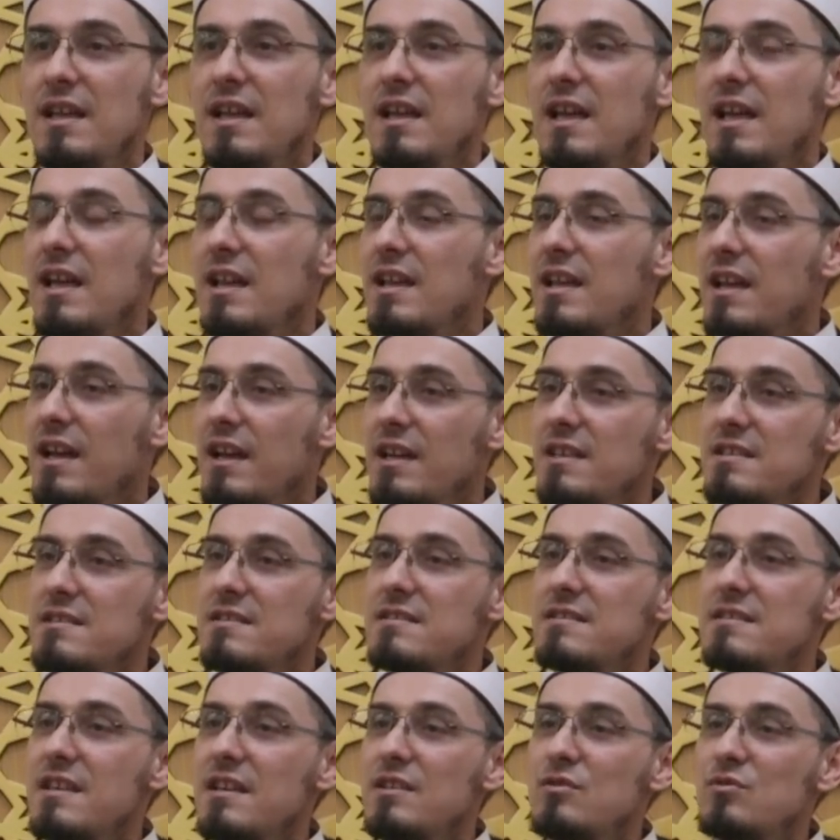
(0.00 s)

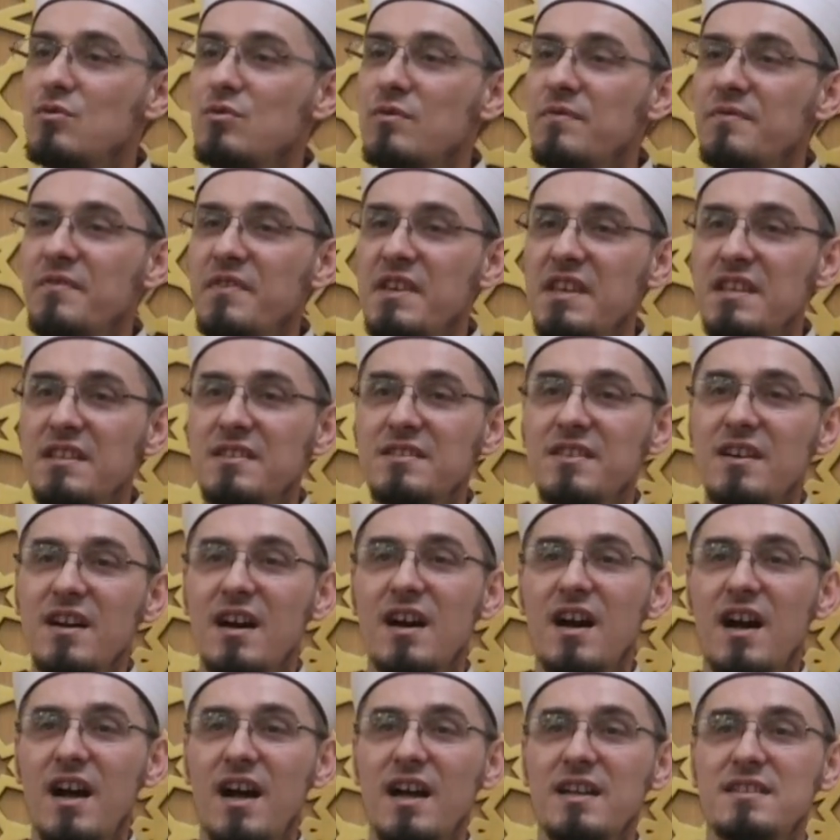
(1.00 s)
Al-izzatu fi
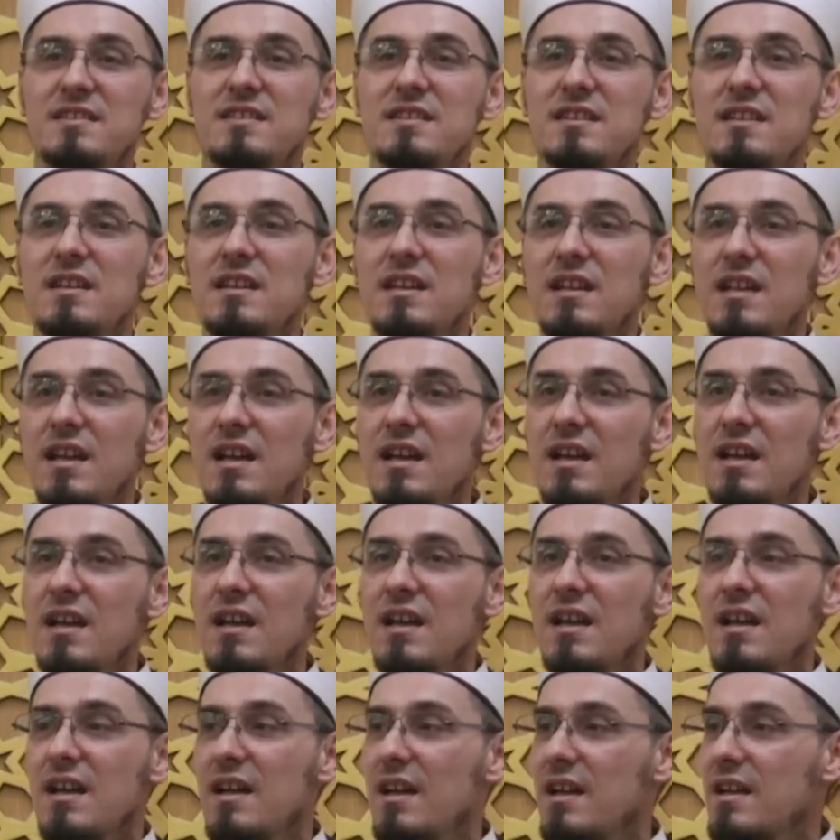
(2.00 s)

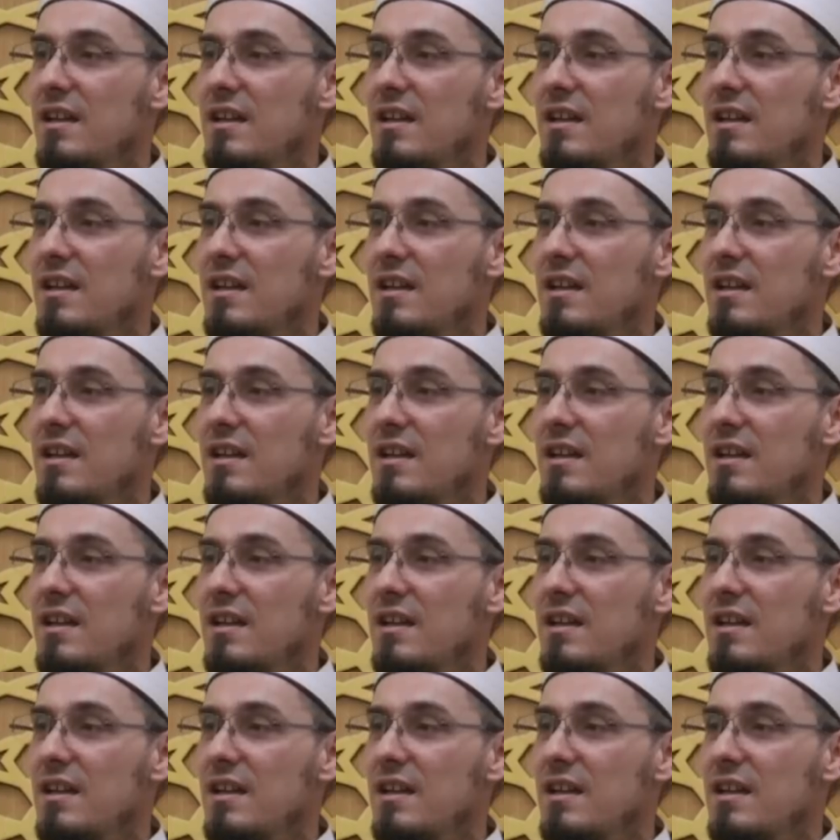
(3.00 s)
ta'atillah.